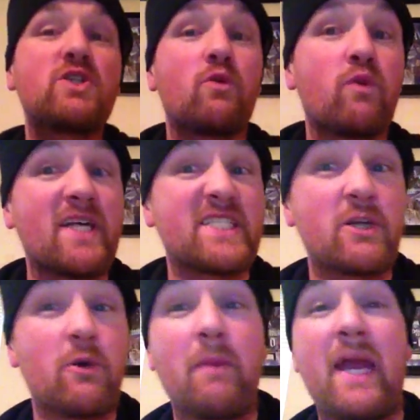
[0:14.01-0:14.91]
to
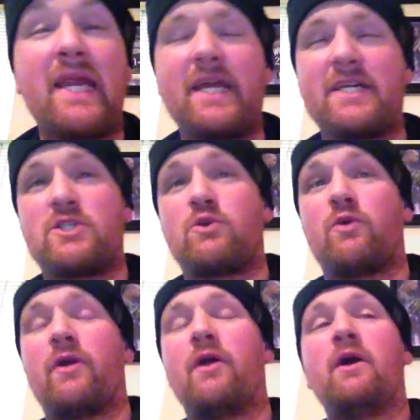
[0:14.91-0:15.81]
WrestleMania
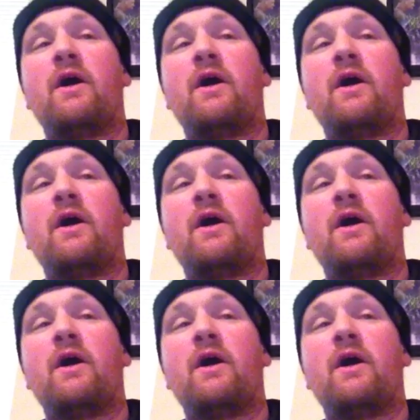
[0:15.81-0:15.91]
tour.